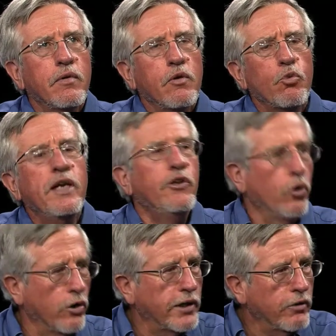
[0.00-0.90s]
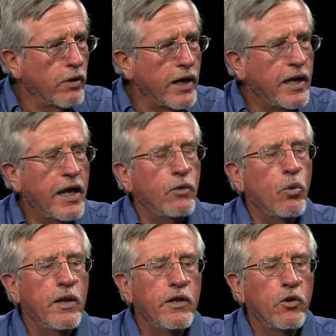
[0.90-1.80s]
resource, right? And
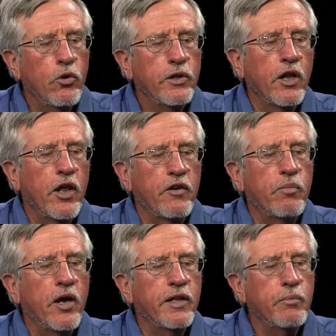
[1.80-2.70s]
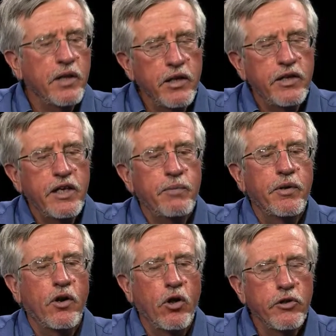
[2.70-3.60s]
one that holds a lot of possibilities,
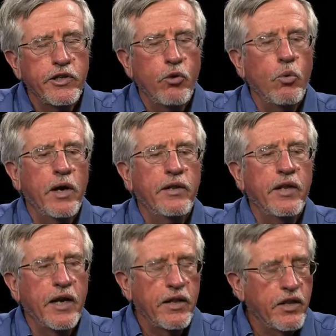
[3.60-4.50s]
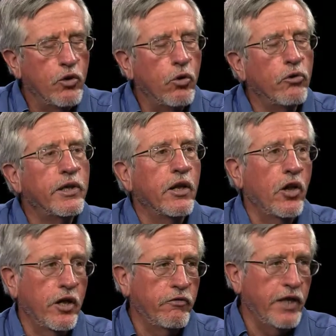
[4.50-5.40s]
but also one that I think holds a
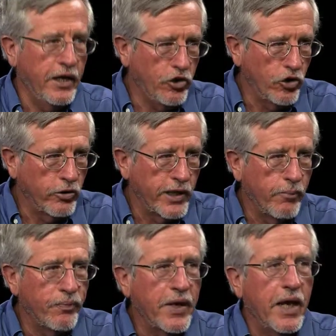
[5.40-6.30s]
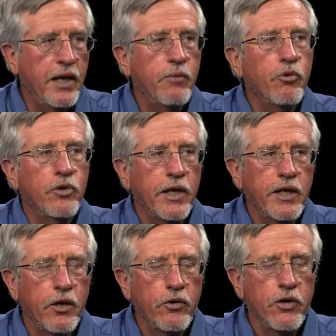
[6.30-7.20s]
lot of dangers. And in
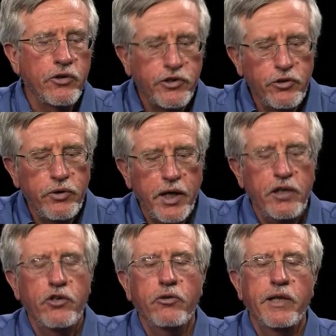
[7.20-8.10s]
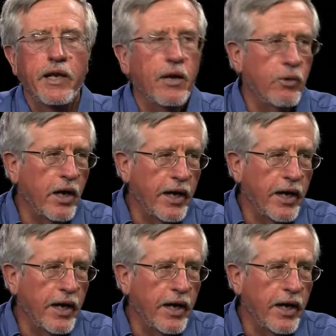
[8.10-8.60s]
particular, there's two dangers that I would